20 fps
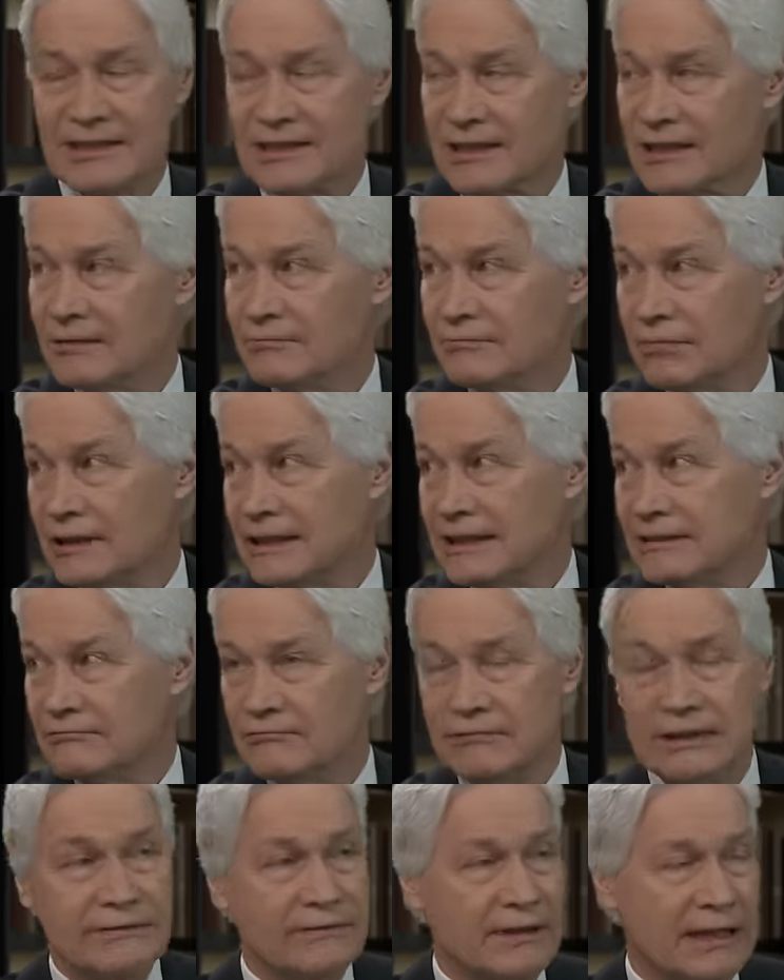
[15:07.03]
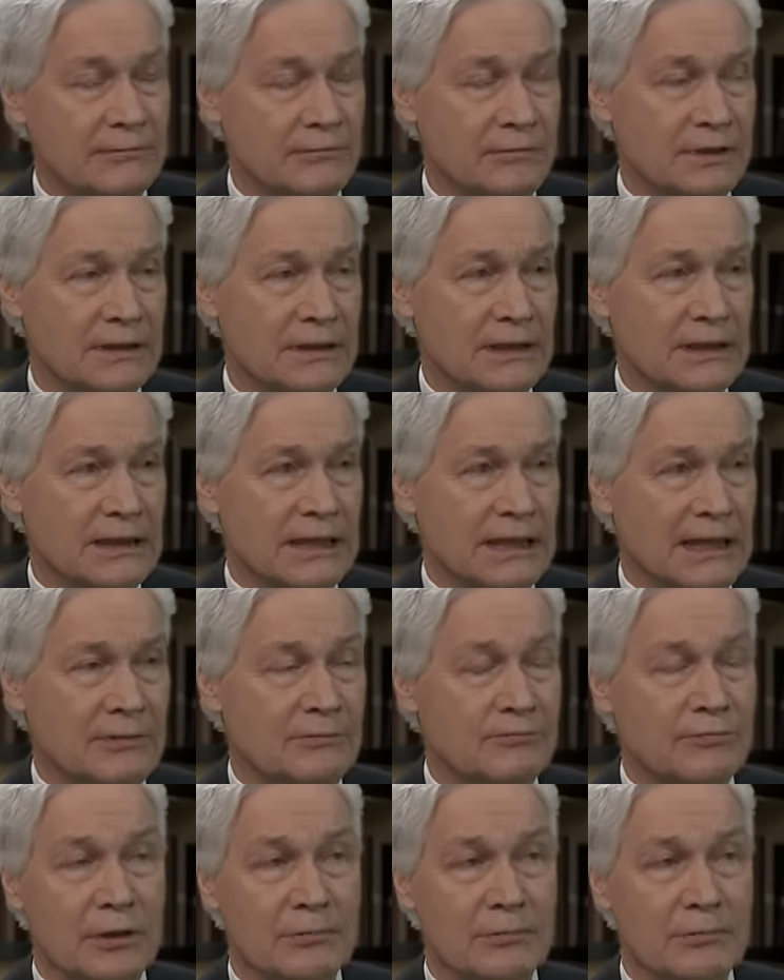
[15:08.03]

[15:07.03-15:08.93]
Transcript: It's a complete revamp, and